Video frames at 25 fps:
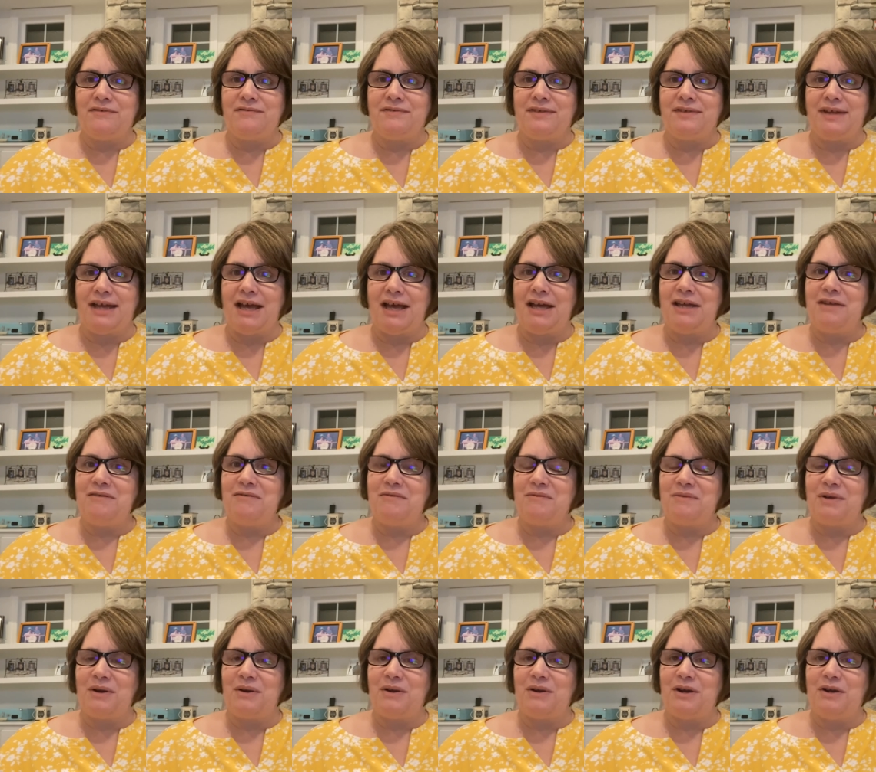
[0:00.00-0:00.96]
not,
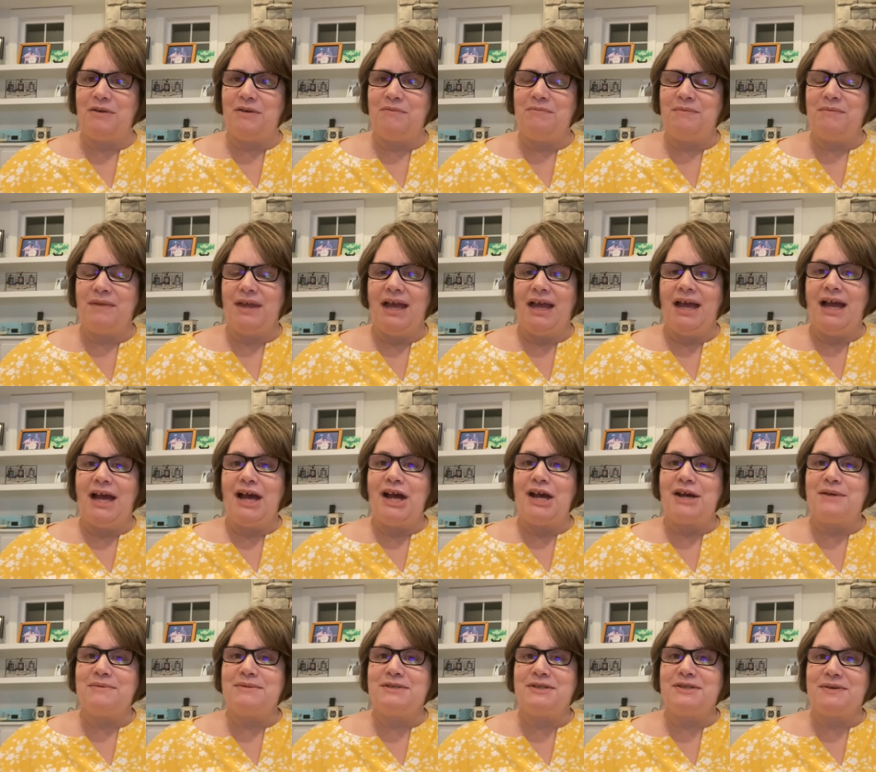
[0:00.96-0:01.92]
welcome.
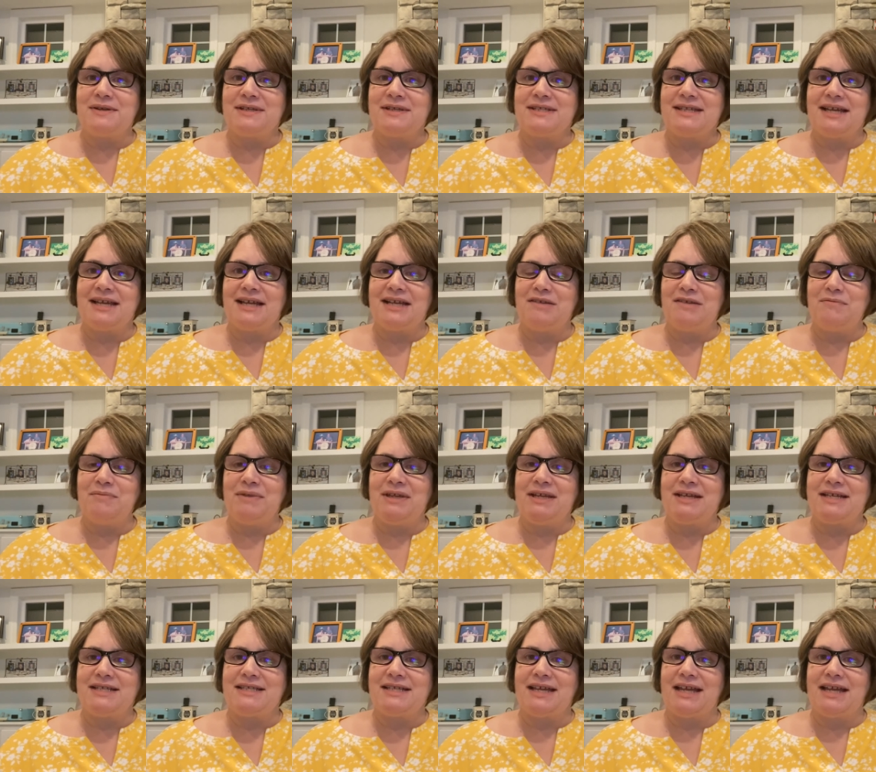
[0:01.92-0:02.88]
I'm so excited
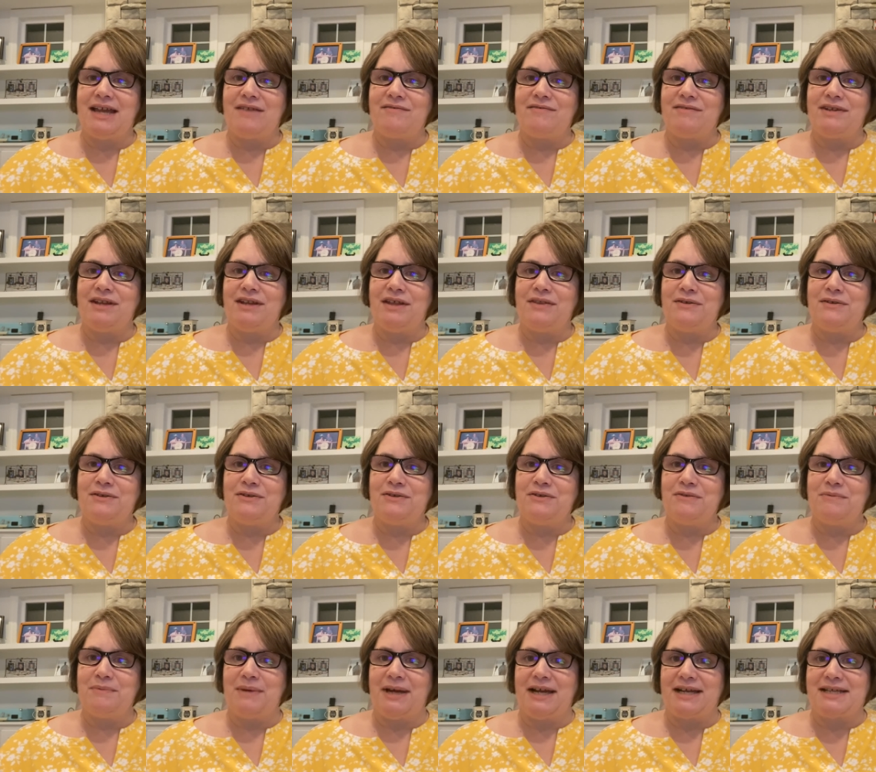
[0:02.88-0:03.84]
because I have another
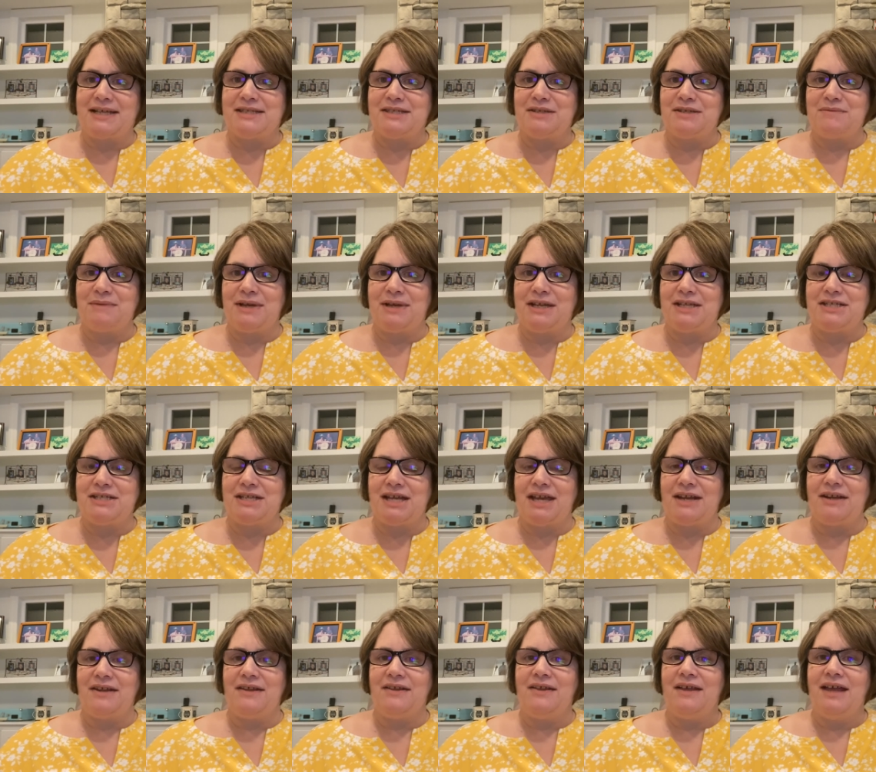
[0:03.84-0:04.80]
new box to my
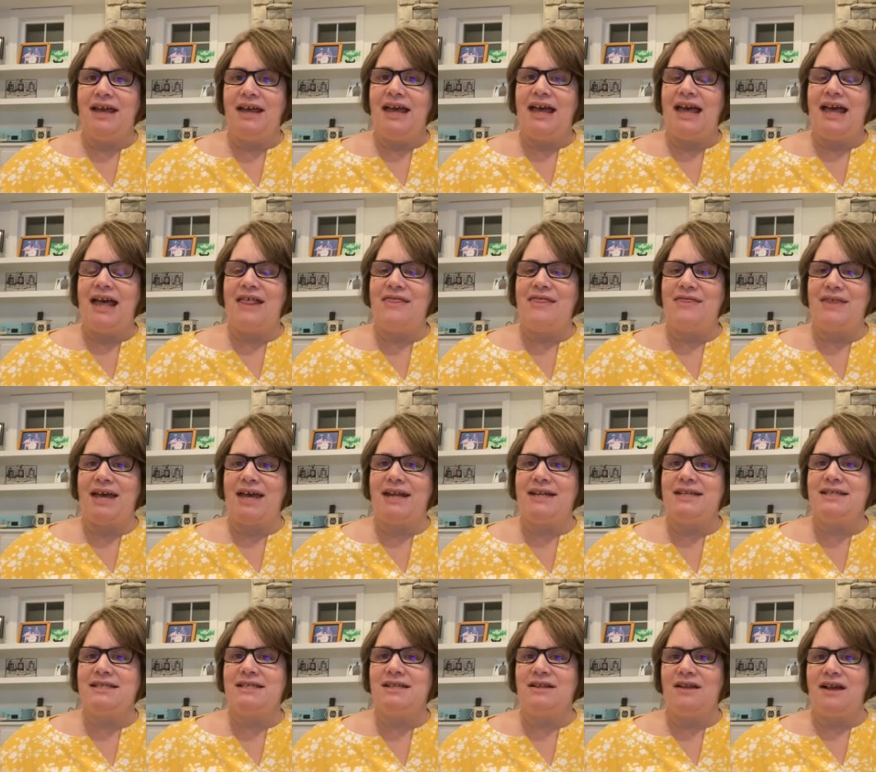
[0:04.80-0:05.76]
channel, and that
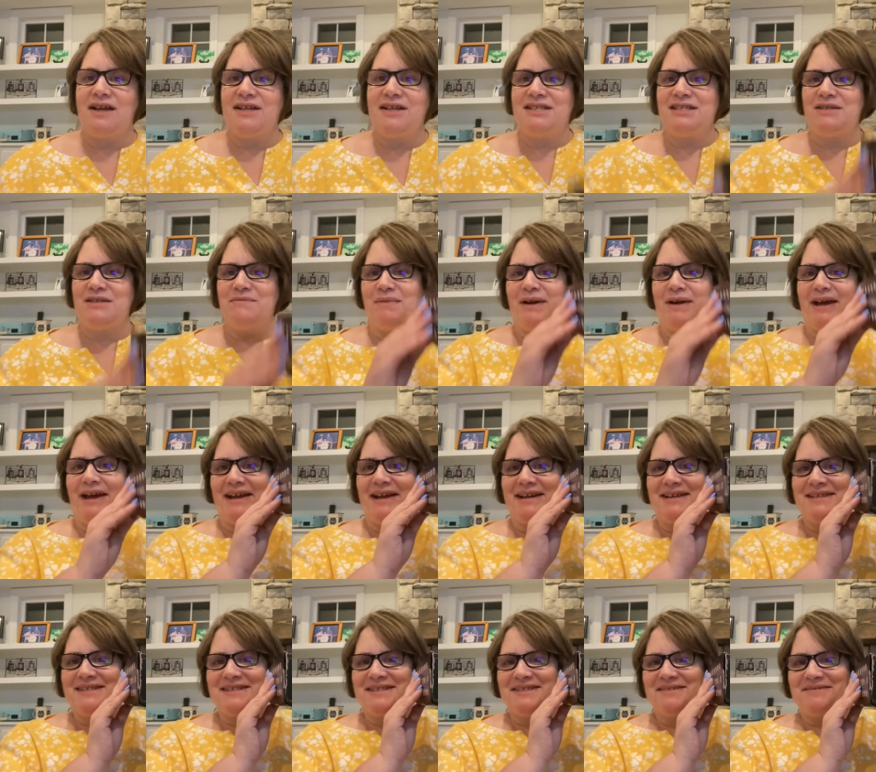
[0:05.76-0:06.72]
is
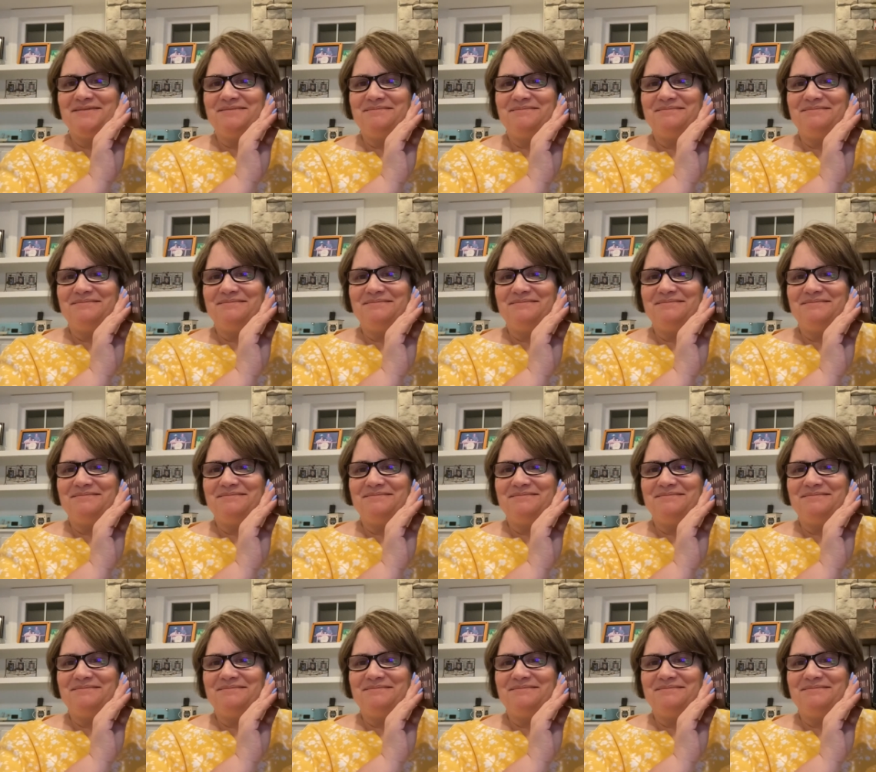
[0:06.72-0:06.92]
GLOSSYBOX.